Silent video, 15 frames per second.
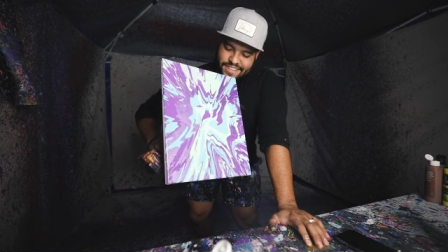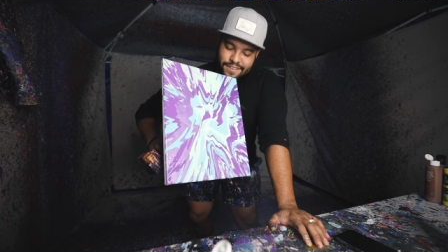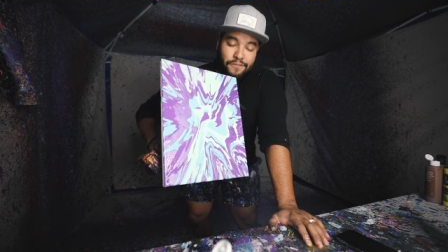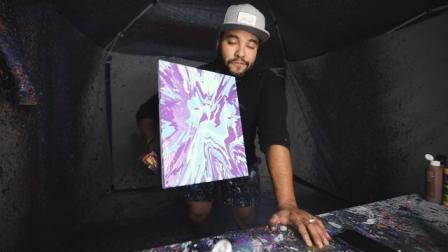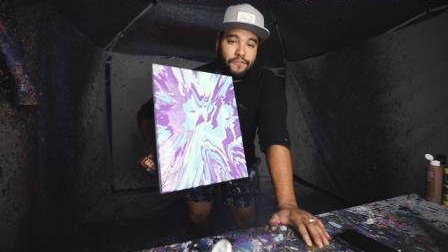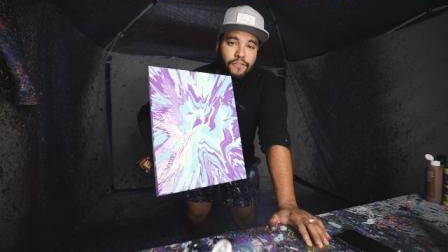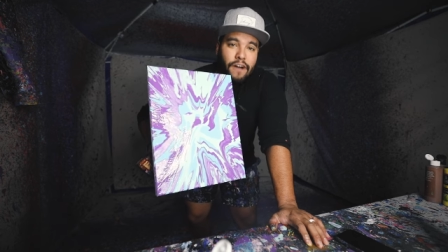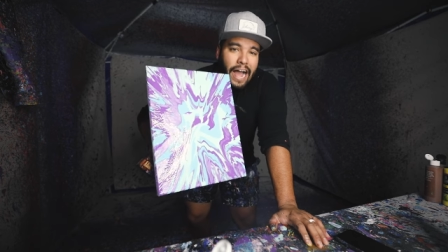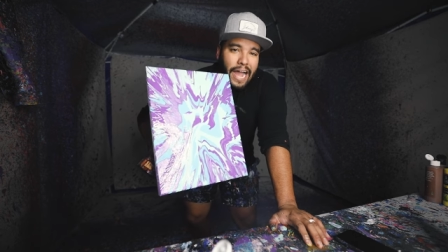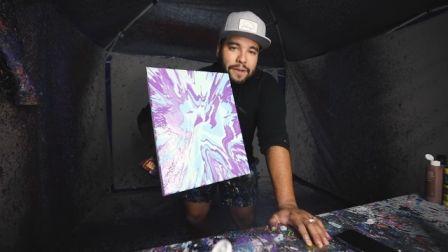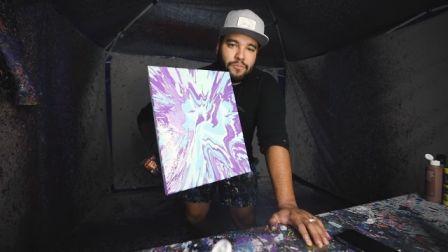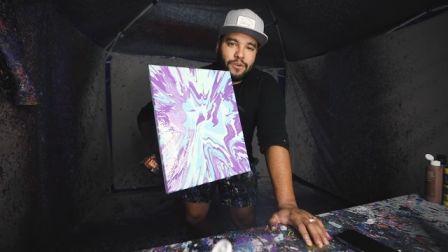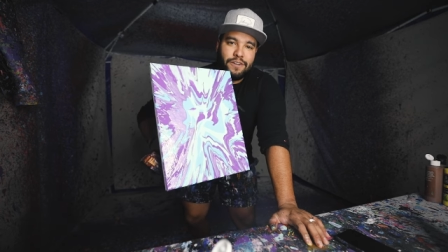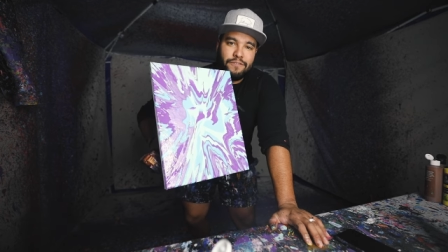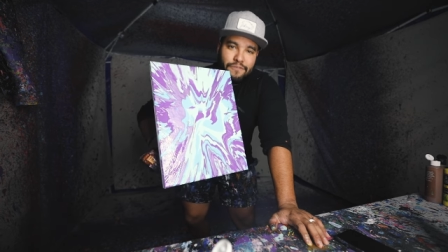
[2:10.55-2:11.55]
It's a
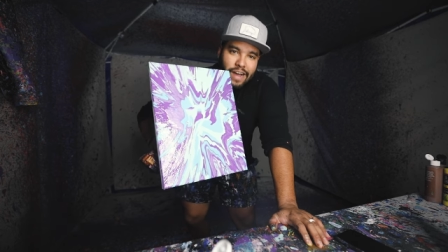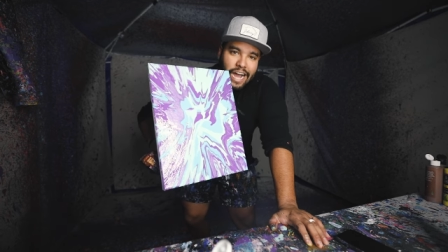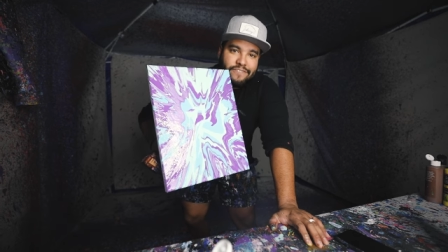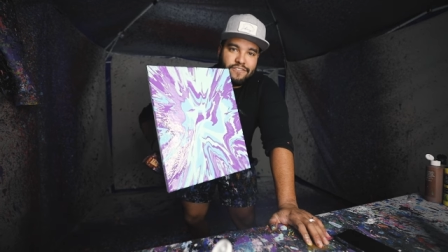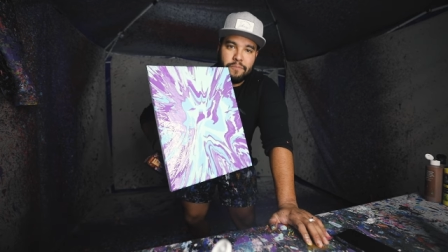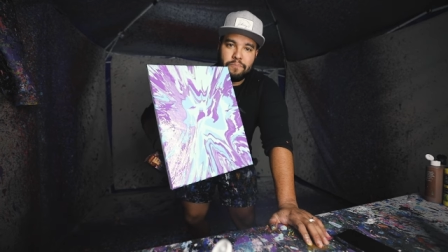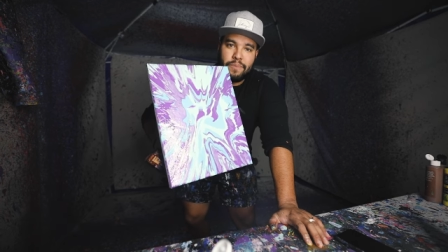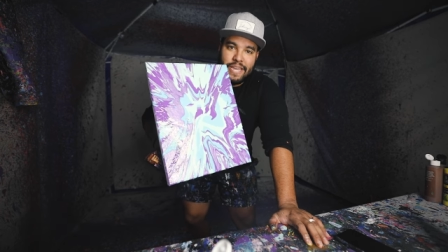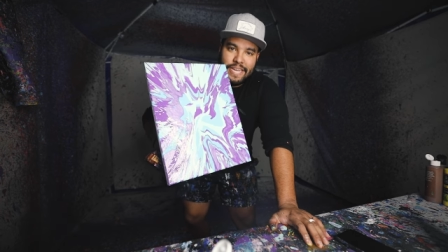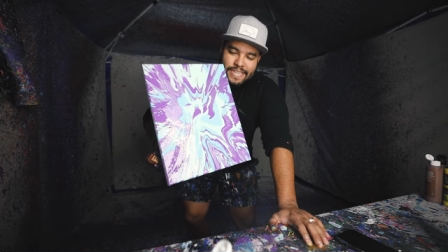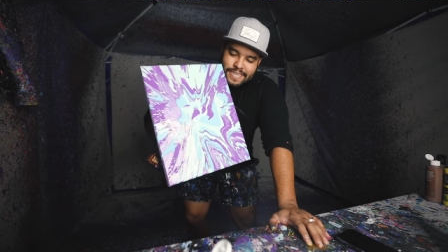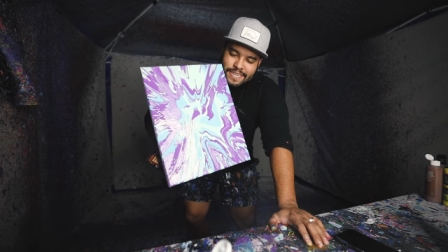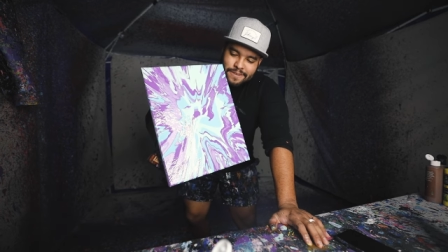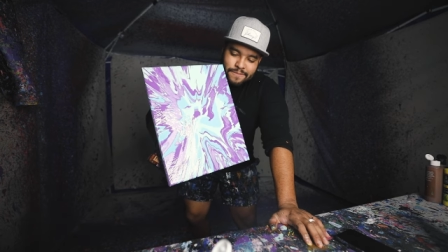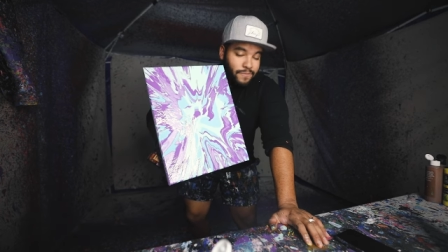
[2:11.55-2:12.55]
vibrant, vibrant
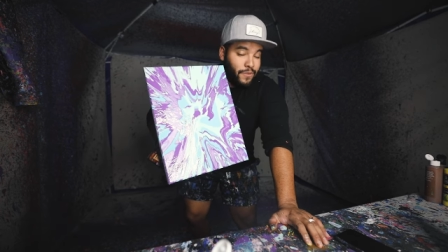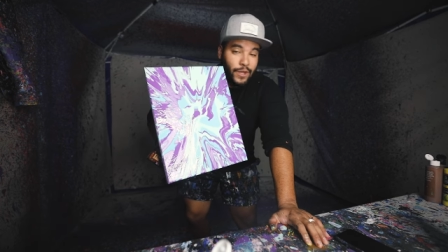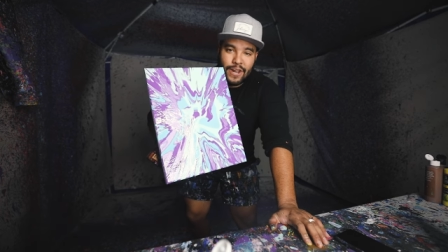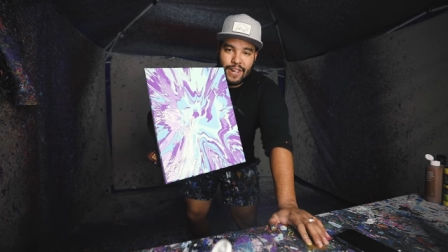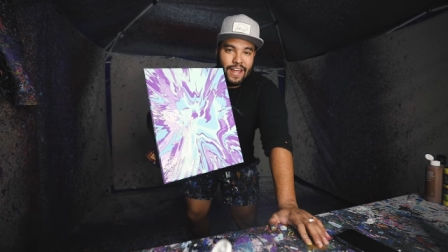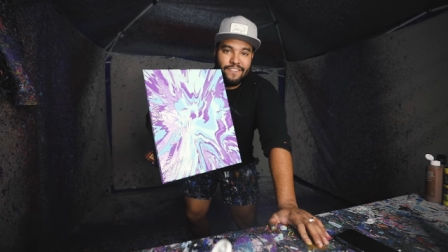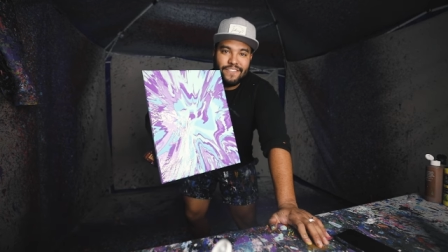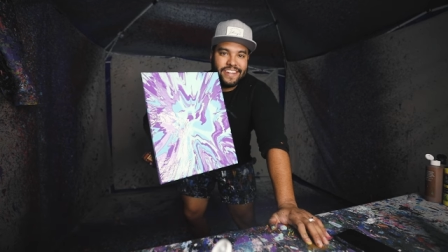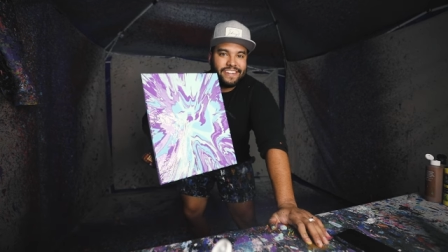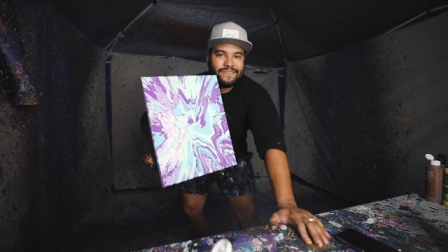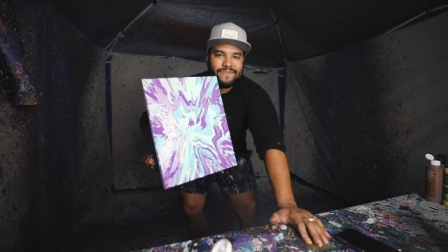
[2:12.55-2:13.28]
piece. They're gonna love it.